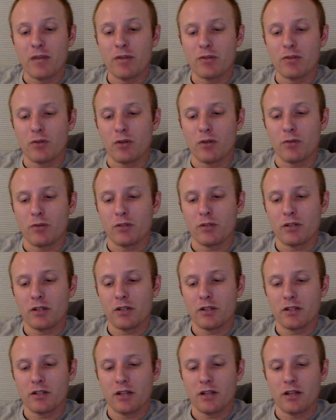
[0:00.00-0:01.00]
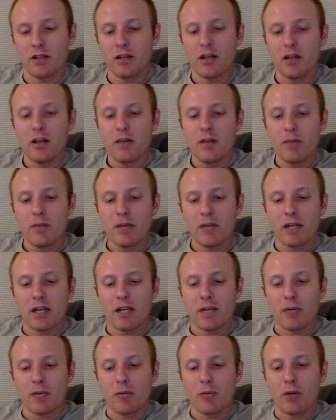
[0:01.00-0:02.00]
It's a famous one, Miss Honey said,
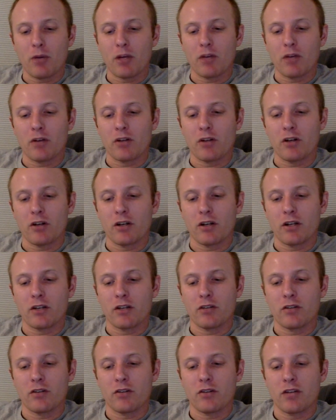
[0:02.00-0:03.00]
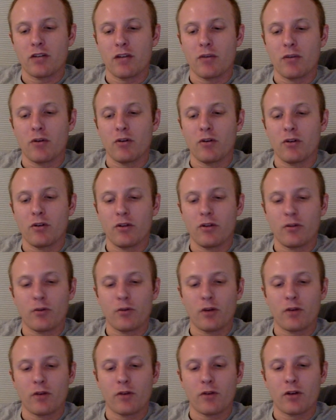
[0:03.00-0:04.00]
picking up the book and returning it to the
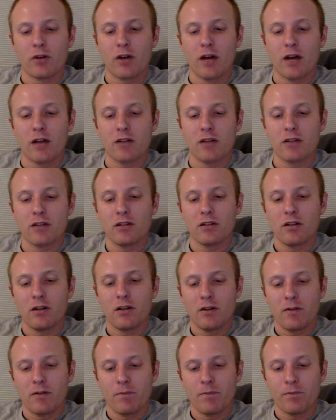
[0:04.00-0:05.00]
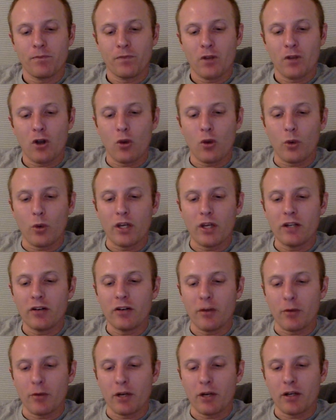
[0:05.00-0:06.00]
table in the front of the class.
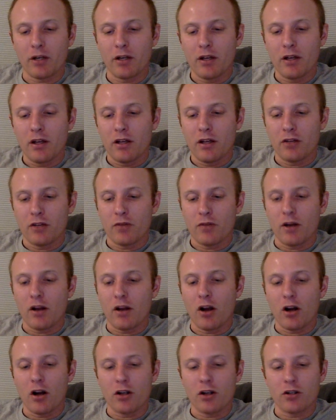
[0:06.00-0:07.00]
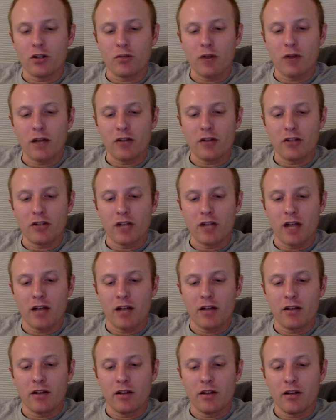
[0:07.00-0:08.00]
A witty limerick is very hard to
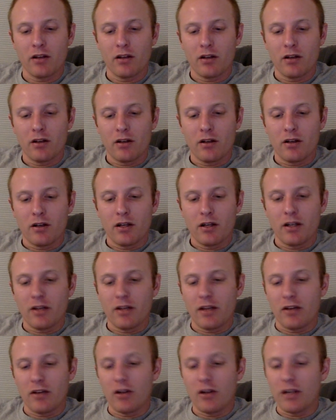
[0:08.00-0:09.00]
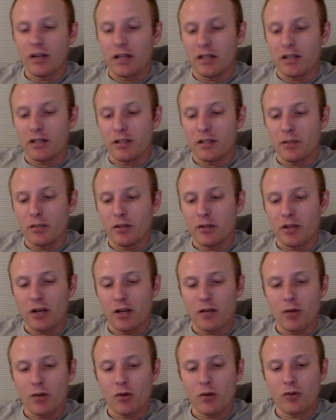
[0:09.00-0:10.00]
write, she added. It, they look
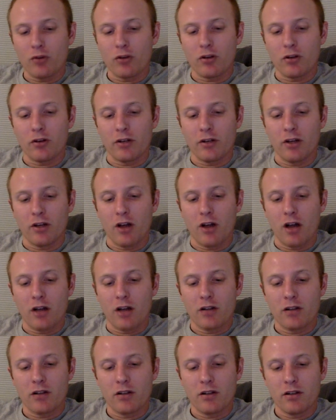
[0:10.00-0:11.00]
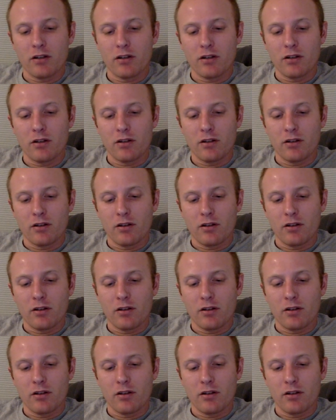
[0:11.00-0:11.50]
easy, but they are most certainly not.